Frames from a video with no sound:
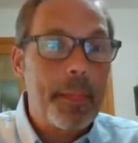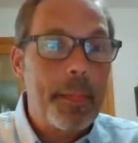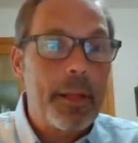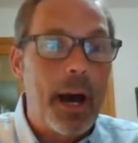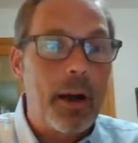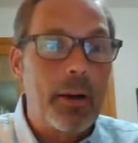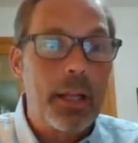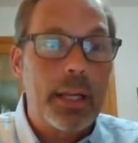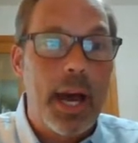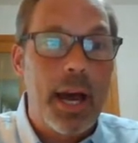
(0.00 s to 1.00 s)
I'll
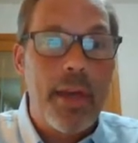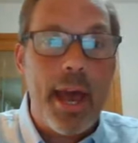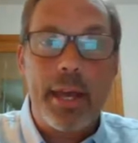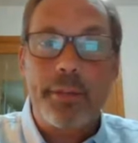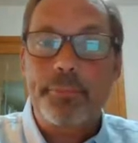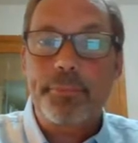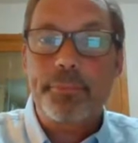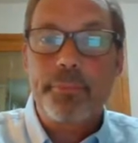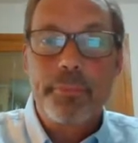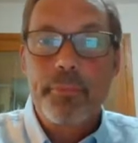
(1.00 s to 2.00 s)
click on that,
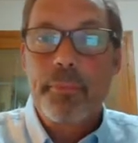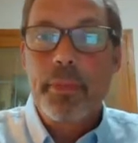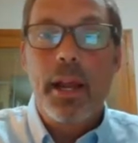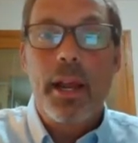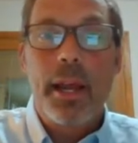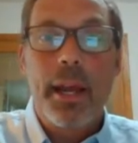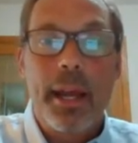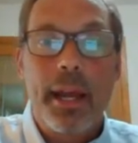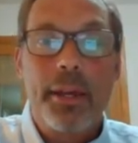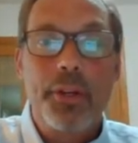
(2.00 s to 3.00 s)

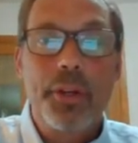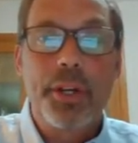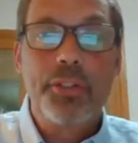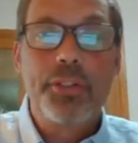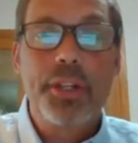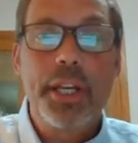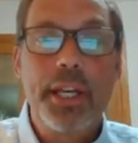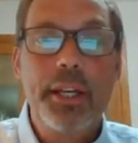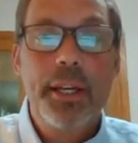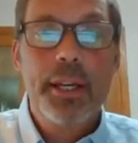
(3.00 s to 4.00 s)
and you can
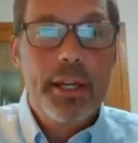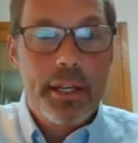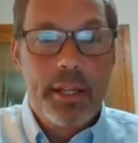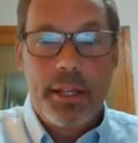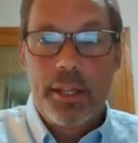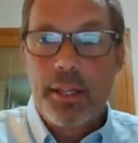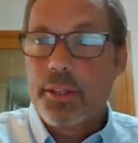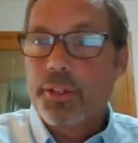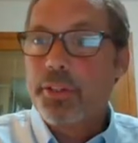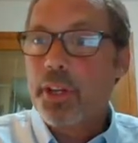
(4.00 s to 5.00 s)
see the
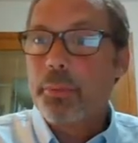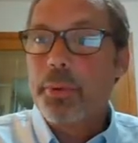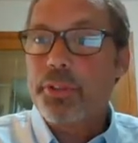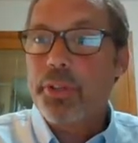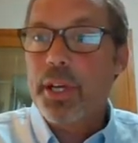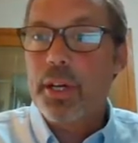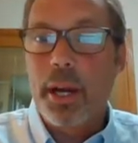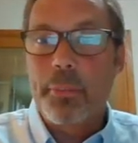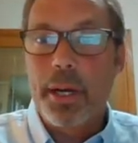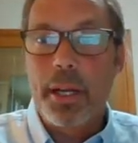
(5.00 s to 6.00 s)
syllabus here. I'm
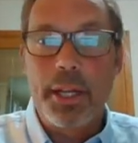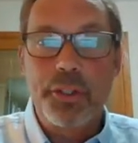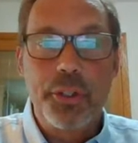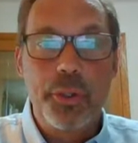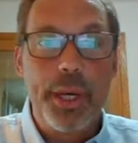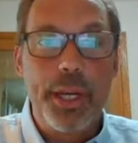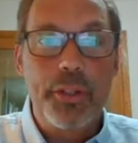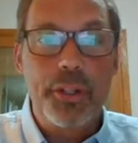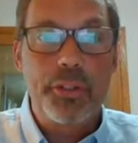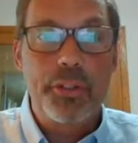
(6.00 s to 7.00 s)
going to let you read
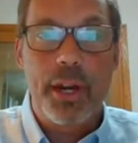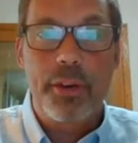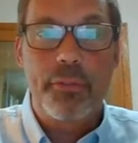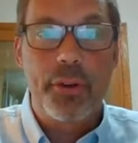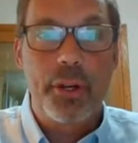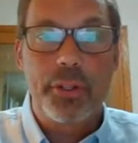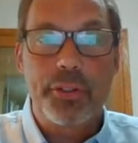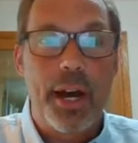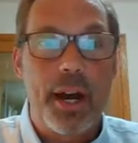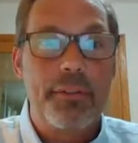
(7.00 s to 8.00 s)
this for
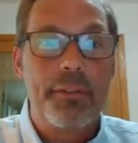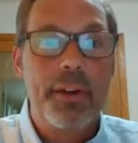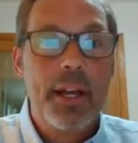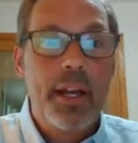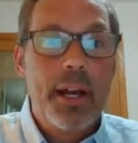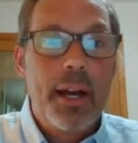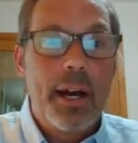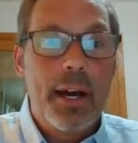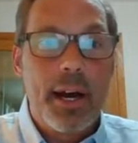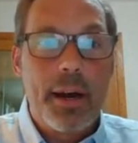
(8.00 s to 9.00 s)
yourself.
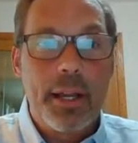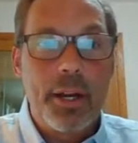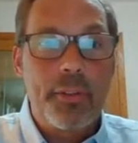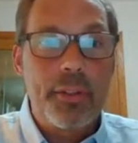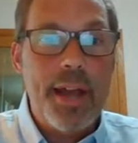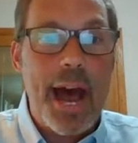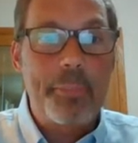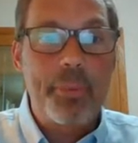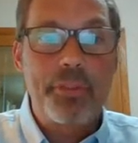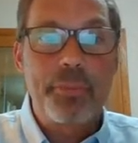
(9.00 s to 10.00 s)
Here at the
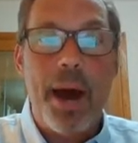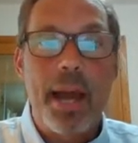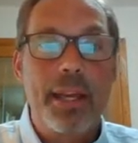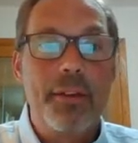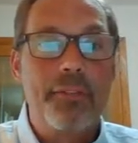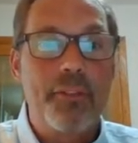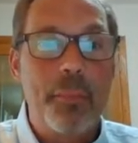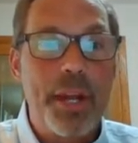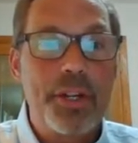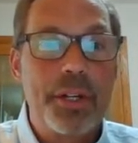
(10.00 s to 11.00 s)
top is my
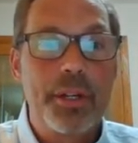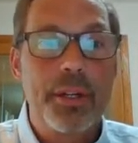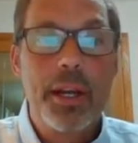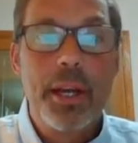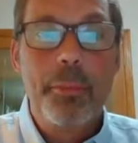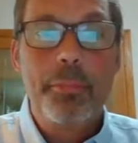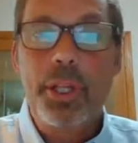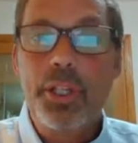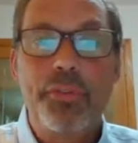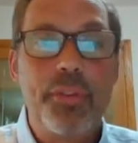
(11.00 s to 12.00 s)
information.
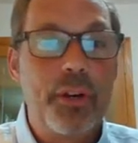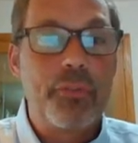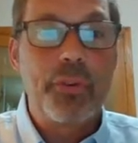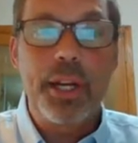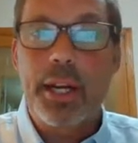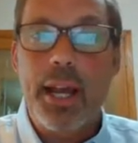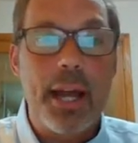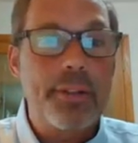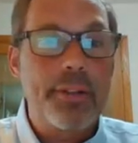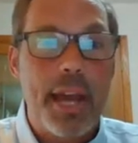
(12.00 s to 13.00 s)
Please feel free to
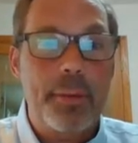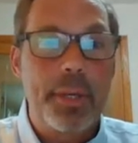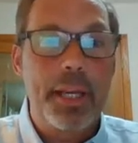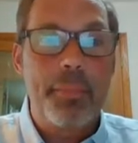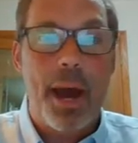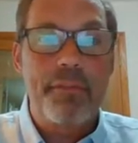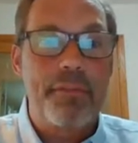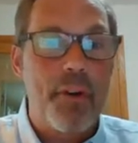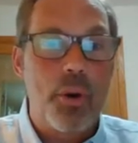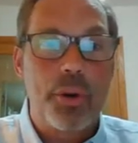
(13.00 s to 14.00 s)
contact me by
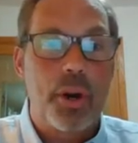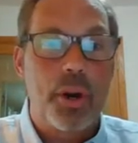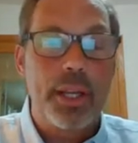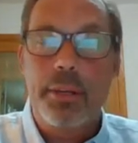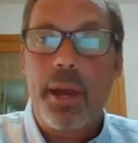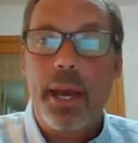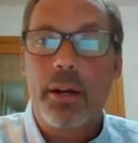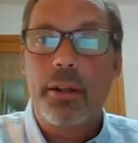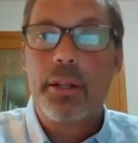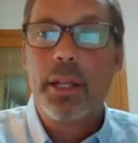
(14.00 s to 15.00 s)
phone or
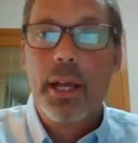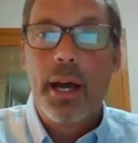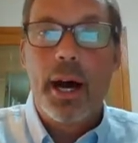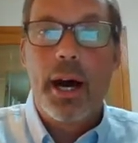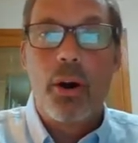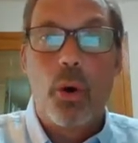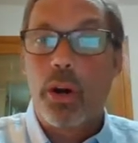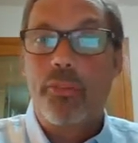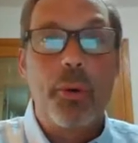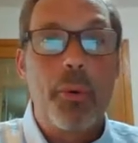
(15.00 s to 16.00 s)
email. Or
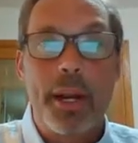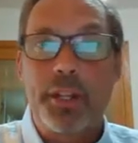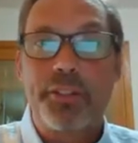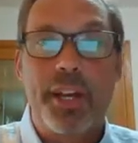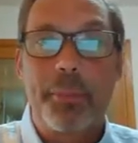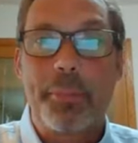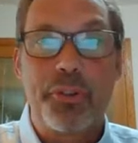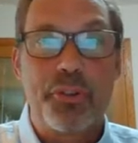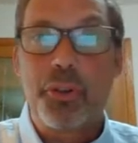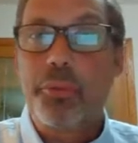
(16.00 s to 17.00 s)
if you want to set up a
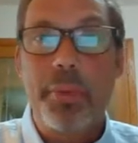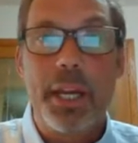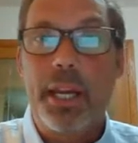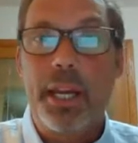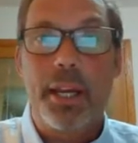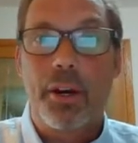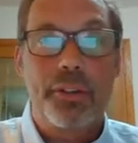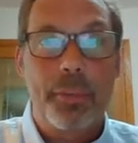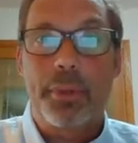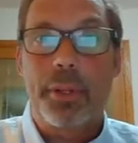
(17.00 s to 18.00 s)
Zoom meeting or
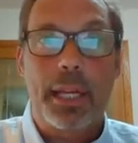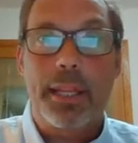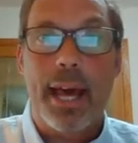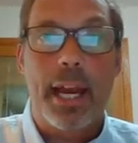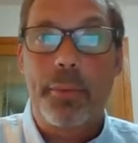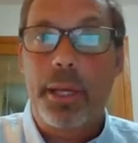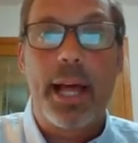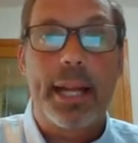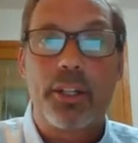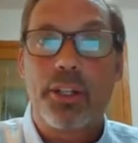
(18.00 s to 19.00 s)
something like that, I'll be
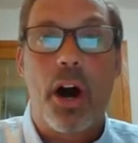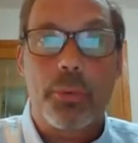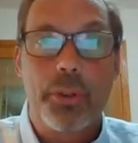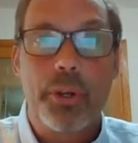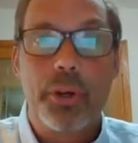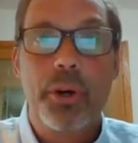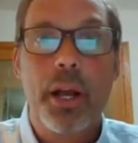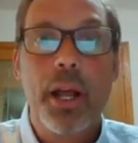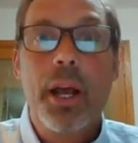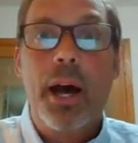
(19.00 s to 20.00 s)
glad to talk with you.
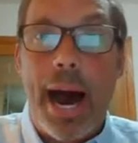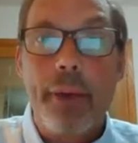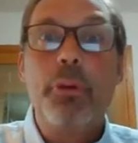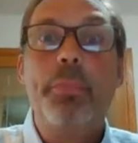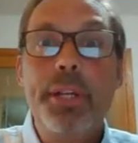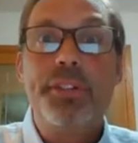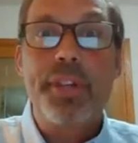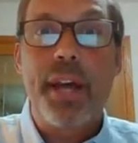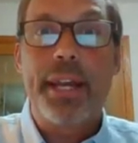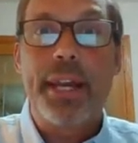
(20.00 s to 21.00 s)
I will be
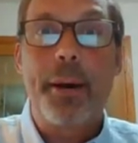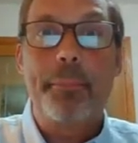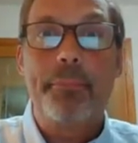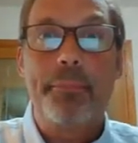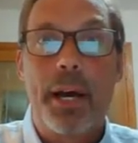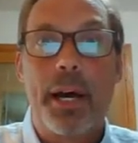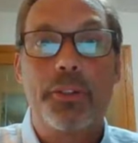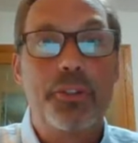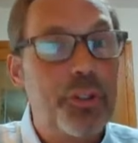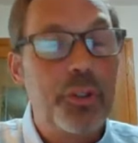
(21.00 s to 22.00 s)
setting up
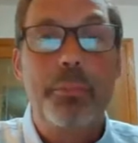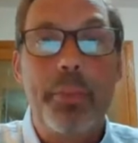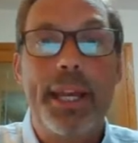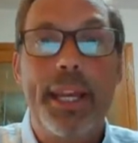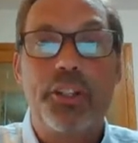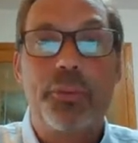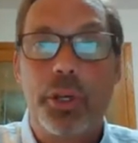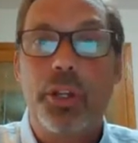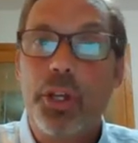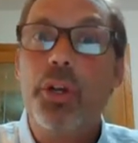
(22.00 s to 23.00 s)
Zoom meetings with
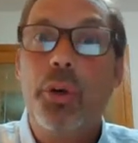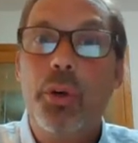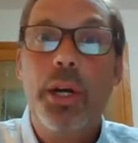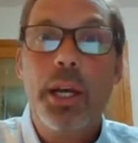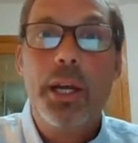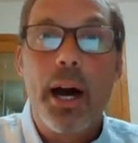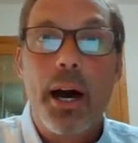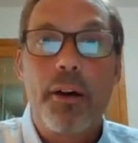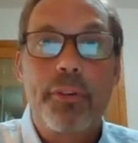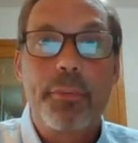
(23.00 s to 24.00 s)
you
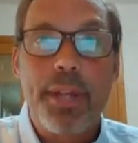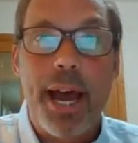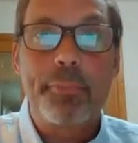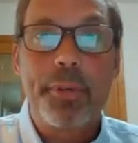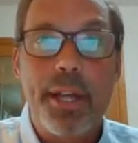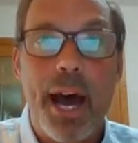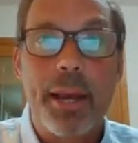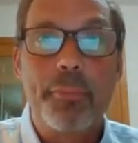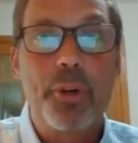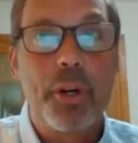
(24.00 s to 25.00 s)
from time to
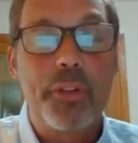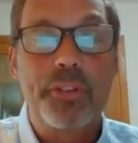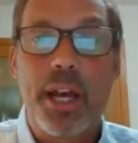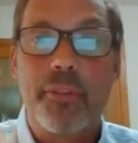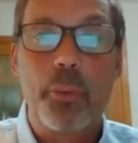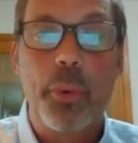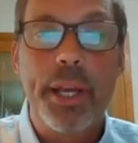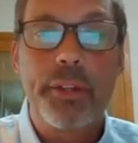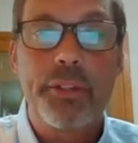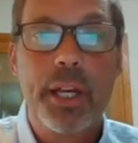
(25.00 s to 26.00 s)
time during the 7
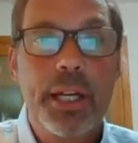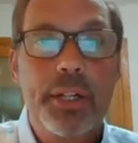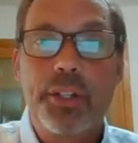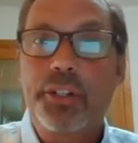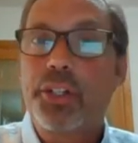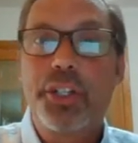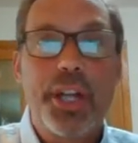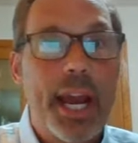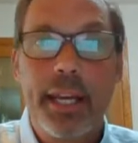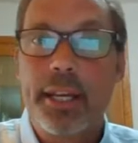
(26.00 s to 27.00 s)
weeks just to
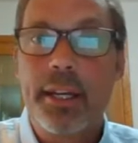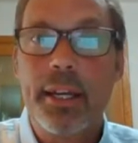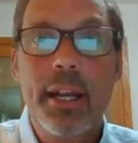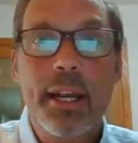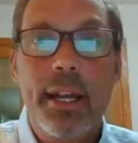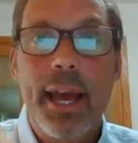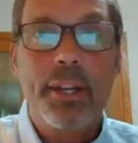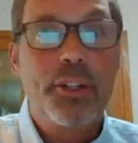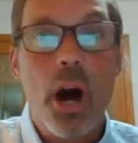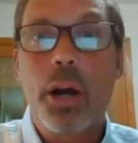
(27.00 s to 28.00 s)
check in
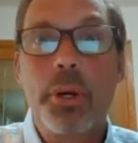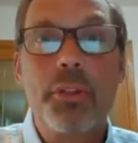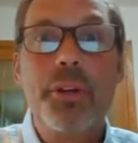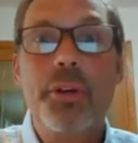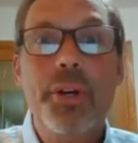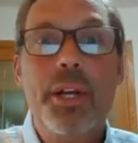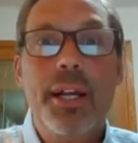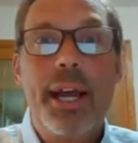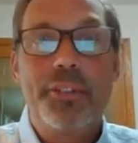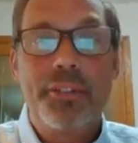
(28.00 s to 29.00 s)
and talk with you
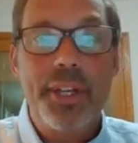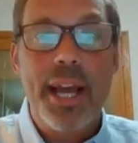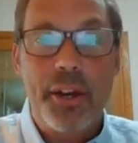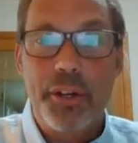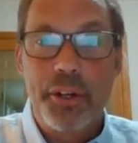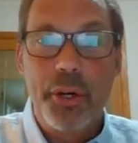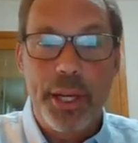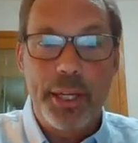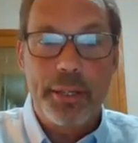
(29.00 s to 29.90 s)
and see how you're doing.